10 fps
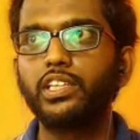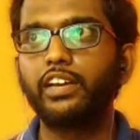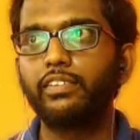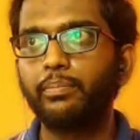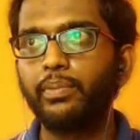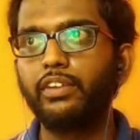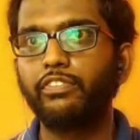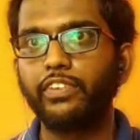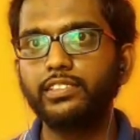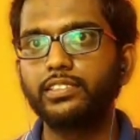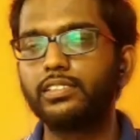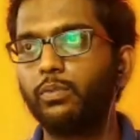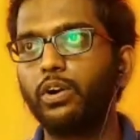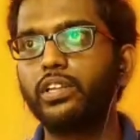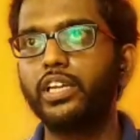So during the development
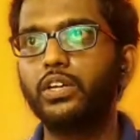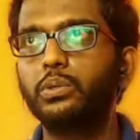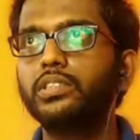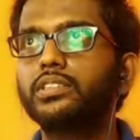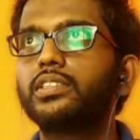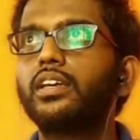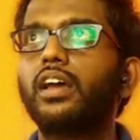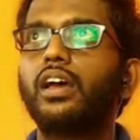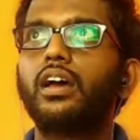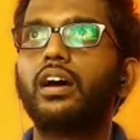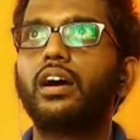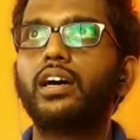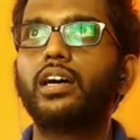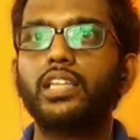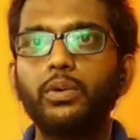phase, what they do is
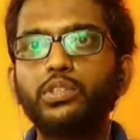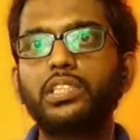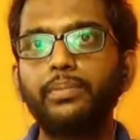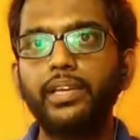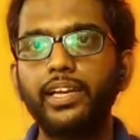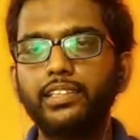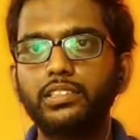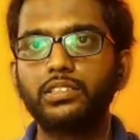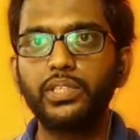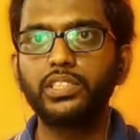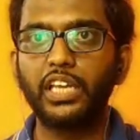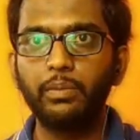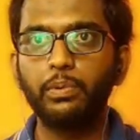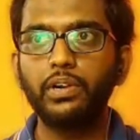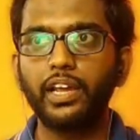they would simulate the switch
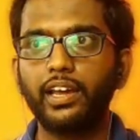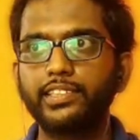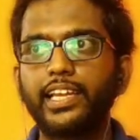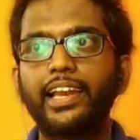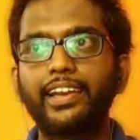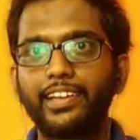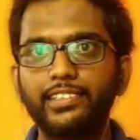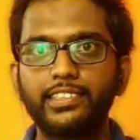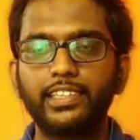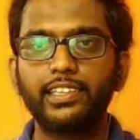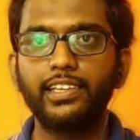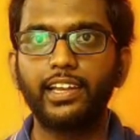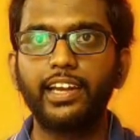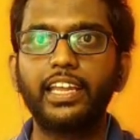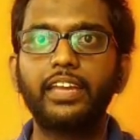input as an electrical
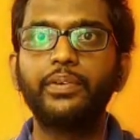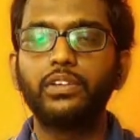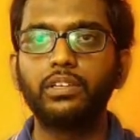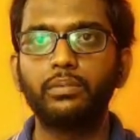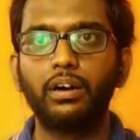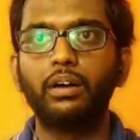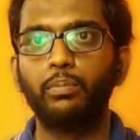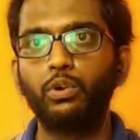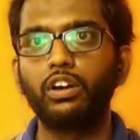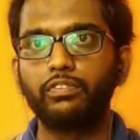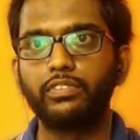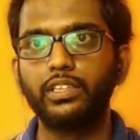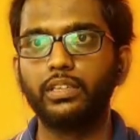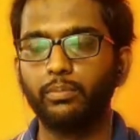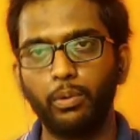signal and give it to the board of
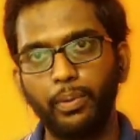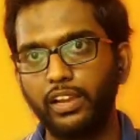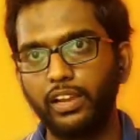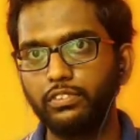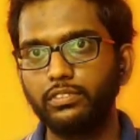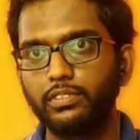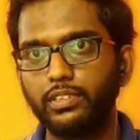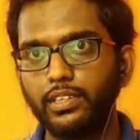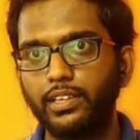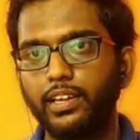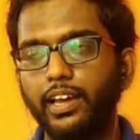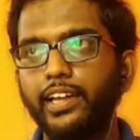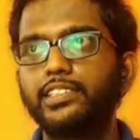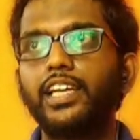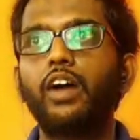the mobile phone
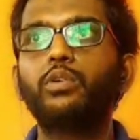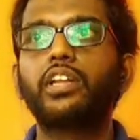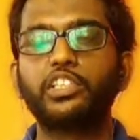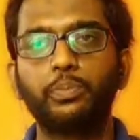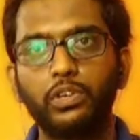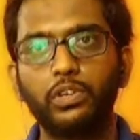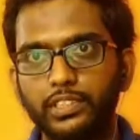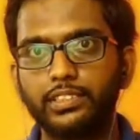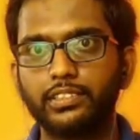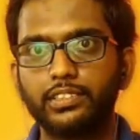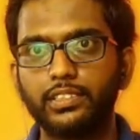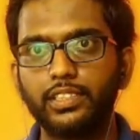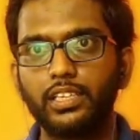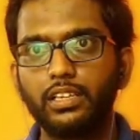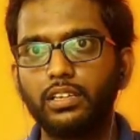and see how the responses
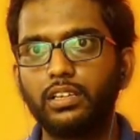is.